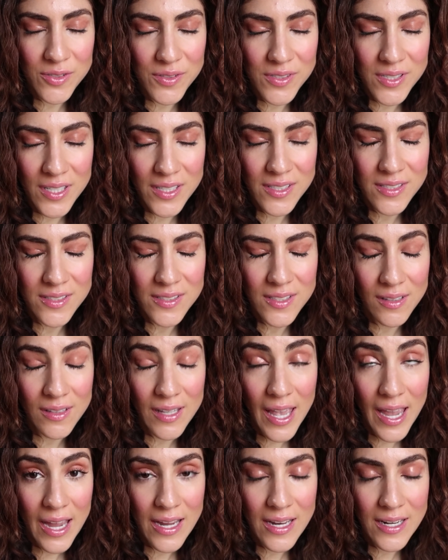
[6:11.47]
So it was like
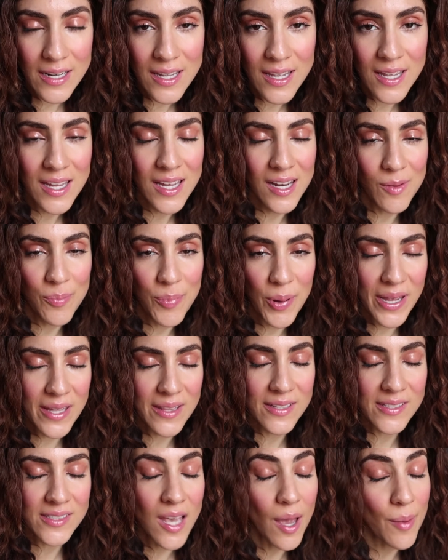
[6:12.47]
delayed in
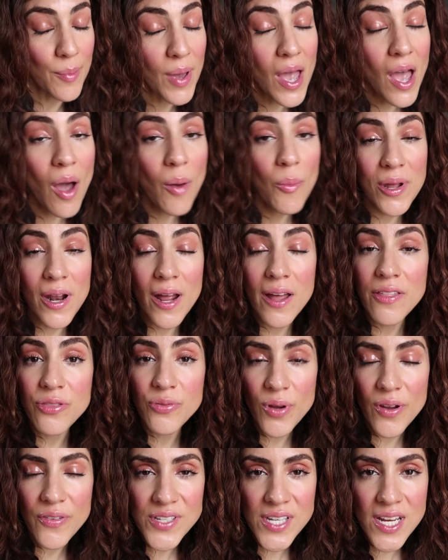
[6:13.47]
picking this up, but I
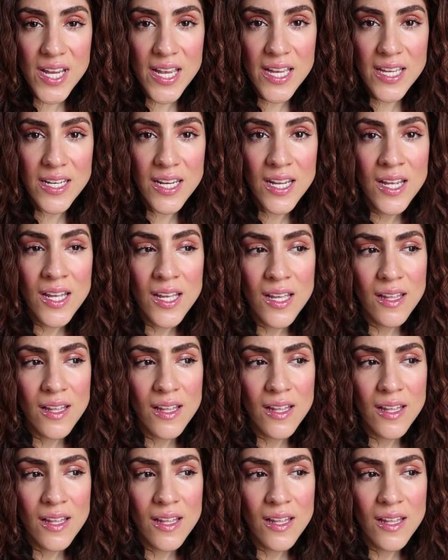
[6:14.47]
thrifted